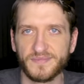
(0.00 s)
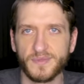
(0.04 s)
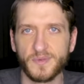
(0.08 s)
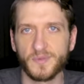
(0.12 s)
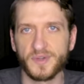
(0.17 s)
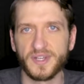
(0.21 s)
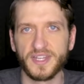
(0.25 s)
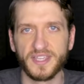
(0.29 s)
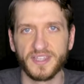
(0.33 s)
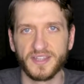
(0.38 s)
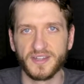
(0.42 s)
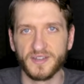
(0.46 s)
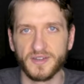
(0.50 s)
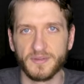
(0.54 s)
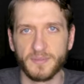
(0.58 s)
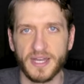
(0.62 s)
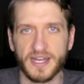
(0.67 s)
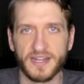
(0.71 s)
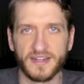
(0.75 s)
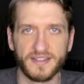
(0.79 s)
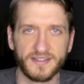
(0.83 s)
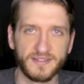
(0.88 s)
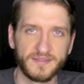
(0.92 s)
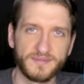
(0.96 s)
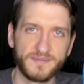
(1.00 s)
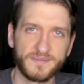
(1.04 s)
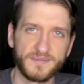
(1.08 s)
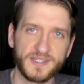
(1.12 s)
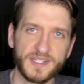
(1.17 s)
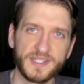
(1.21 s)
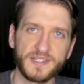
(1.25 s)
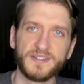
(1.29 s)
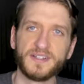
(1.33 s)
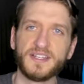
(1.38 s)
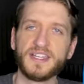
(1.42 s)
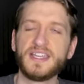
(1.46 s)
what are you gonna do about it?
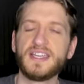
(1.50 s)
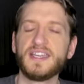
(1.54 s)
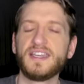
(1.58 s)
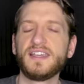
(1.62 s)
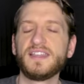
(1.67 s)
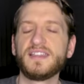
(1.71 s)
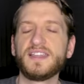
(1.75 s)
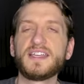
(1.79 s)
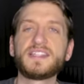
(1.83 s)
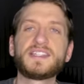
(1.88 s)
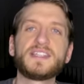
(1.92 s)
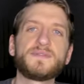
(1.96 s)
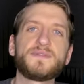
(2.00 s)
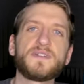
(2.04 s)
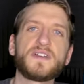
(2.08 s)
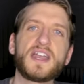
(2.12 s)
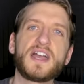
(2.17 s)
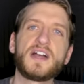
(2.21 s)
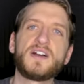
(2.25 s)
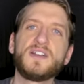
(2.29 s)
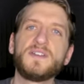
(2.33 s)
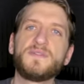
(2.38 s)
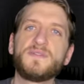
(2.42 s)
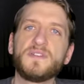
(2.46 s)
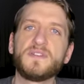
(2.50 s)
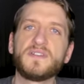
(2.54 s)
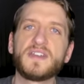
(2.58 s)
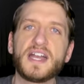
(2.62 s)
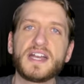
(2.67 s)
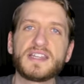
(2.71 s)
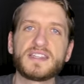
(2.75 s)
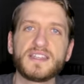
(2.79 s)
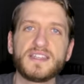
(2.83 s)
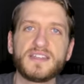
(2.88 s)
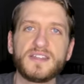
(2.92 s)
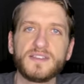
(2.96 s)
So that's it for now. If you
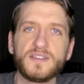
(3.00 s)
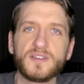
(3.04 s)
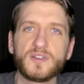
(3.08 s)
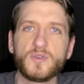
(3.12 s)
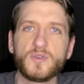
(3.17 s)
got another